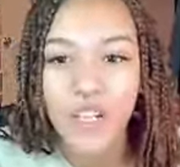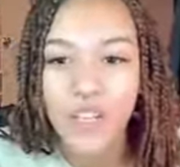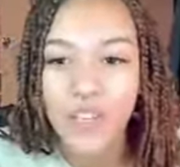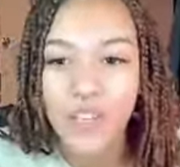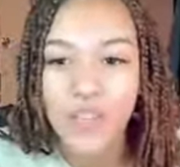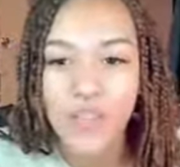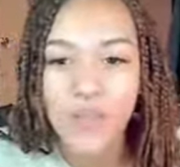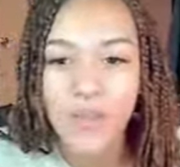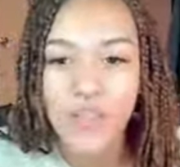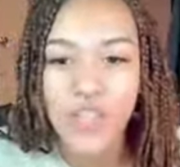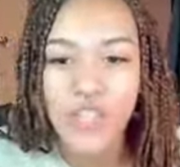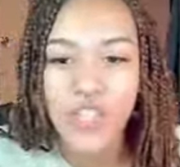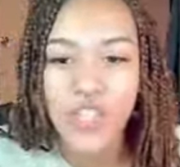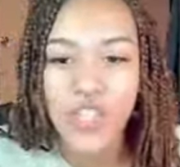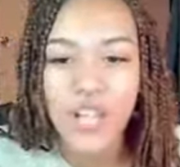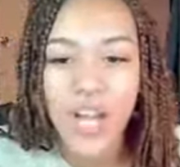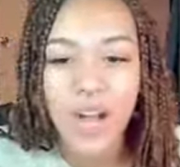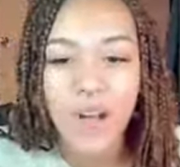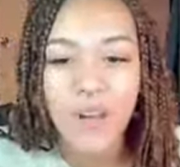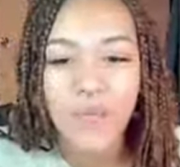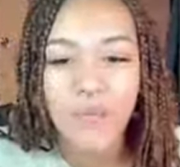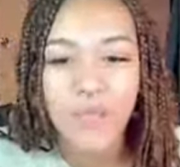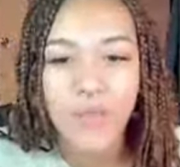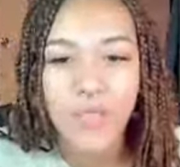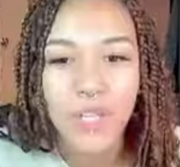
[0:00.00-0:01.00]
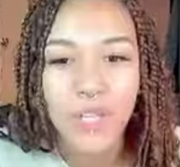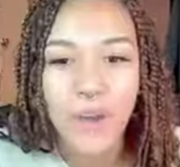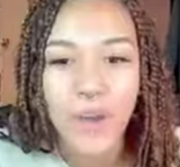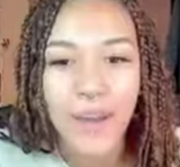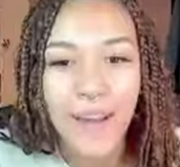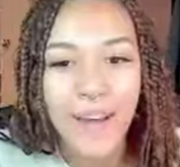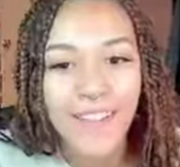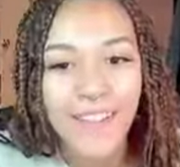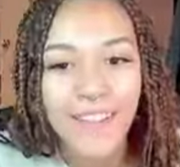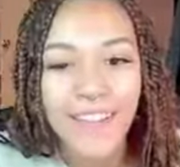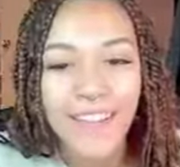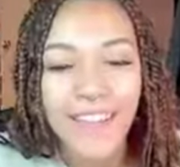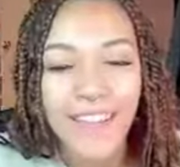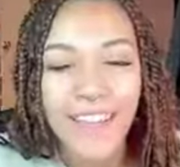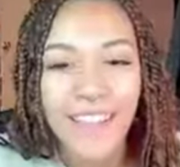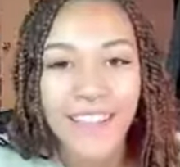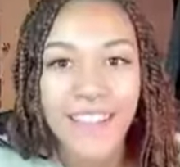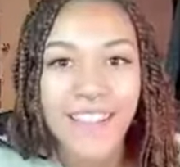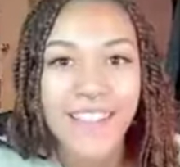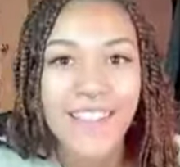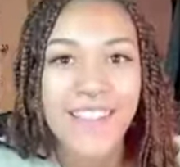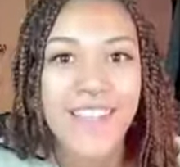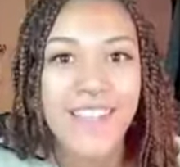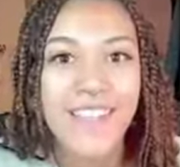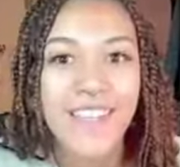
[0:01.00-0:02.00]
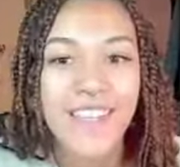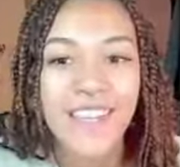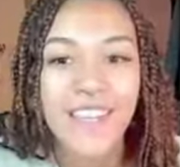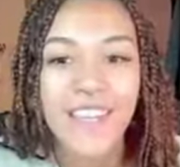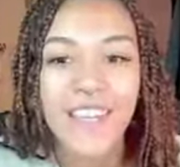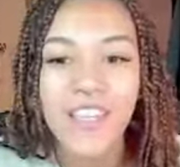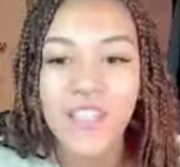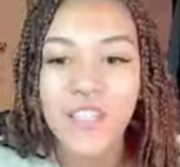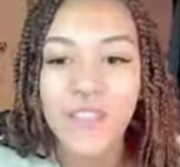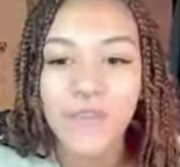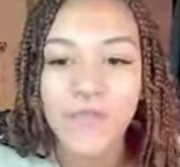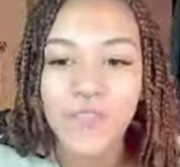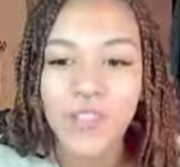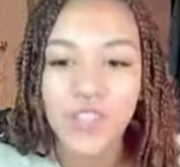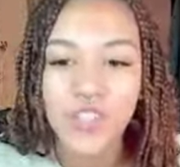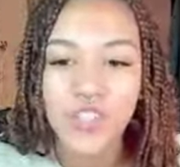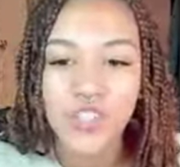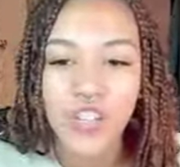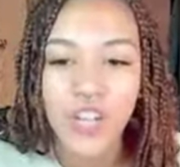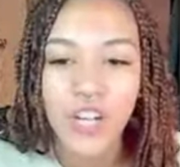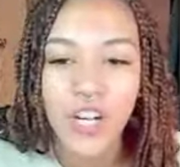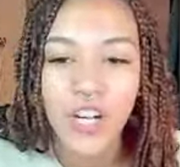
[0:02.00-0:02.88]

Also make sure you comment below anything that you'd like to see in the future,